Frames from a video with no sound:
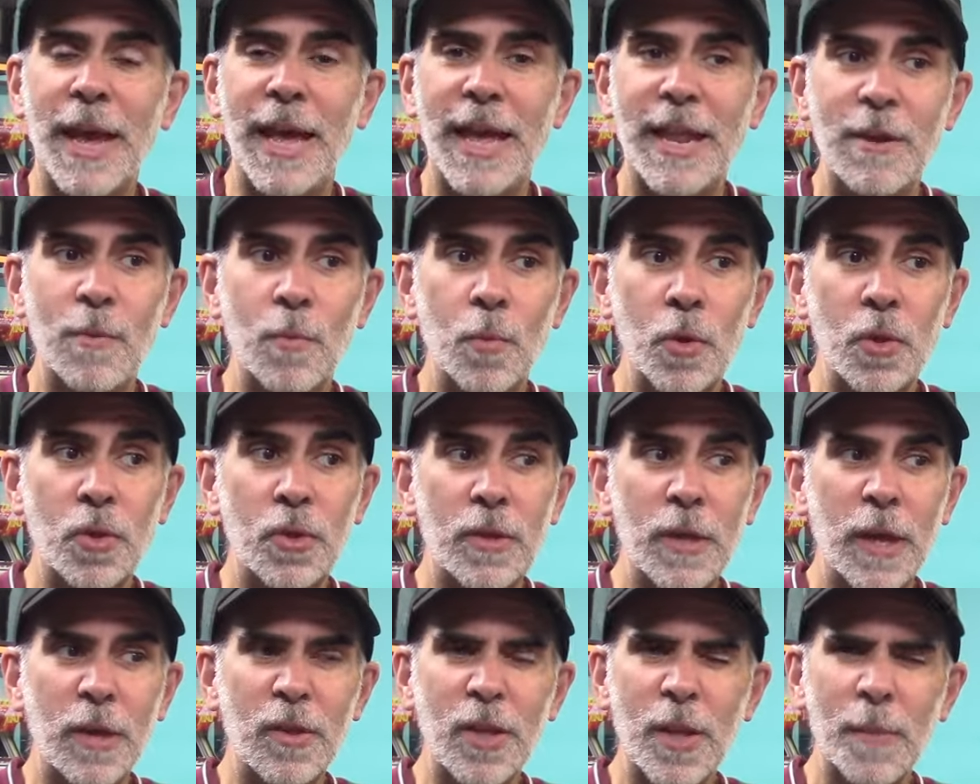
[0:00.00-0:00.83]
And it
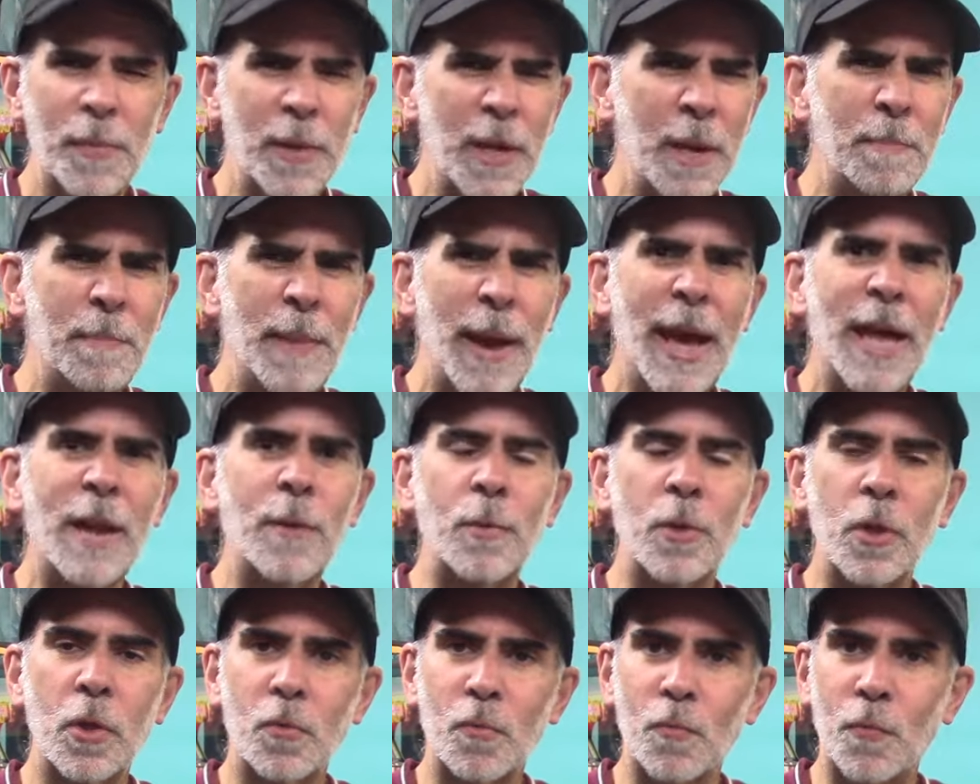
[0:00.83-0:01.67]
was just something about it
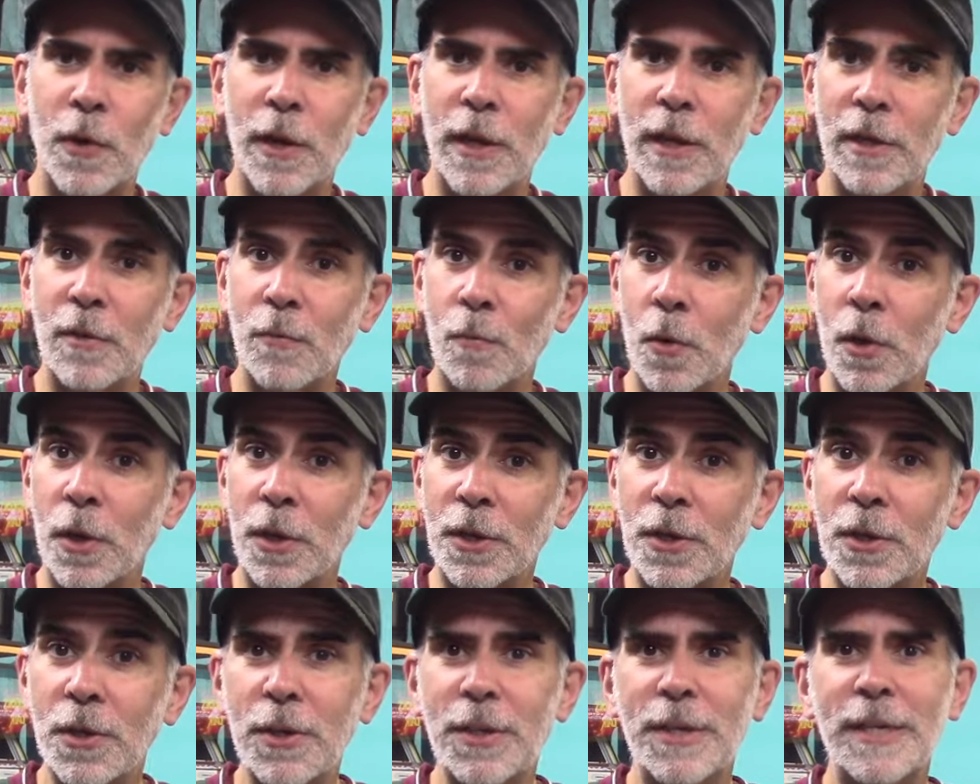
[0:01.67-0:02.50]
was just really,
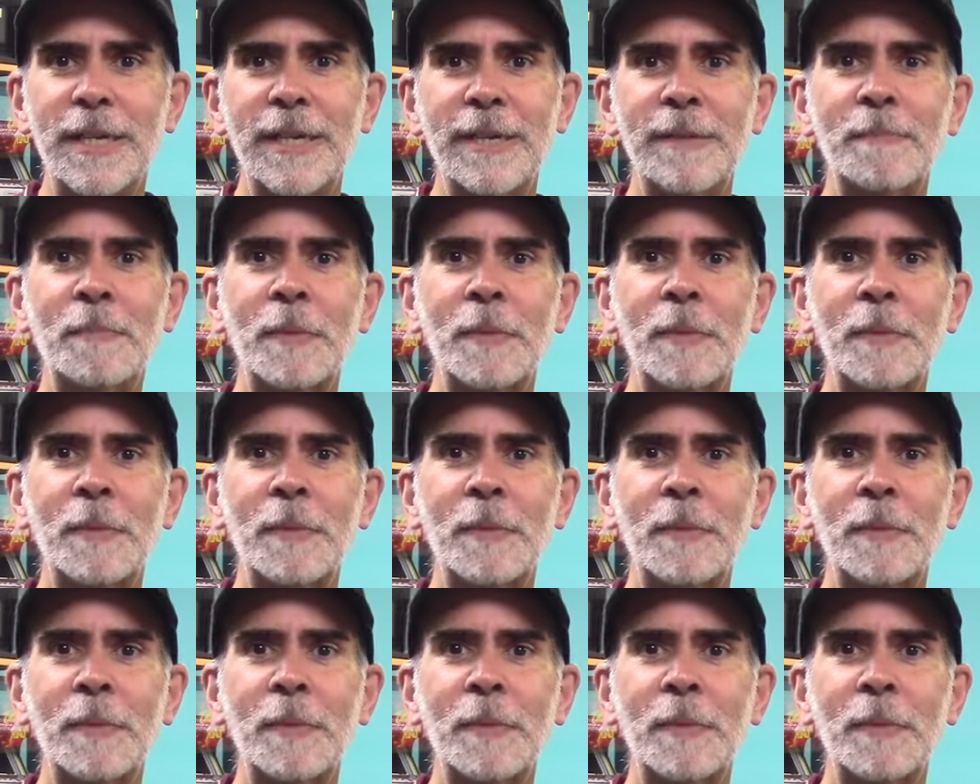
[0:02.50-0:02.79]
really good.